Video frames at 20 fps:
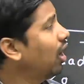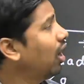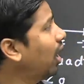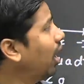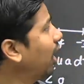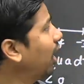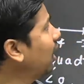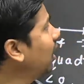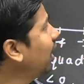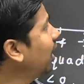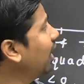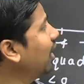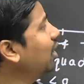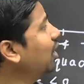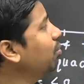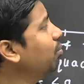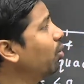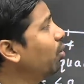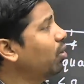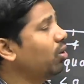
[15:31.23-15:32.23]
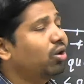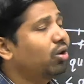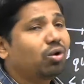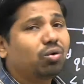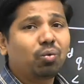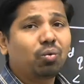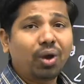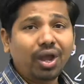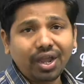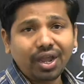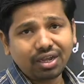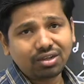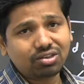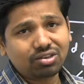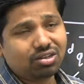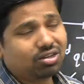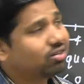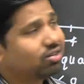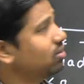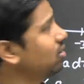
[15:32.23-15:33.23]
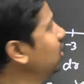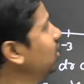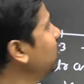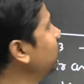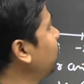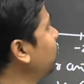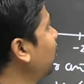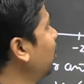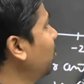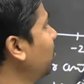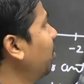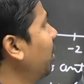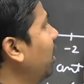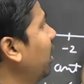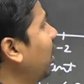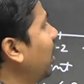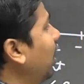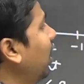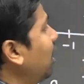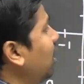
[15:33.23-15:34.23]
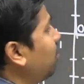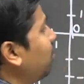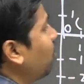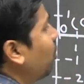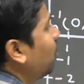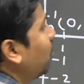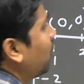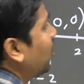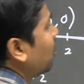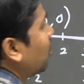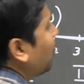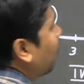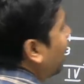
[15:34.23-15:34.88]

And any point on y-axis is given by, any point on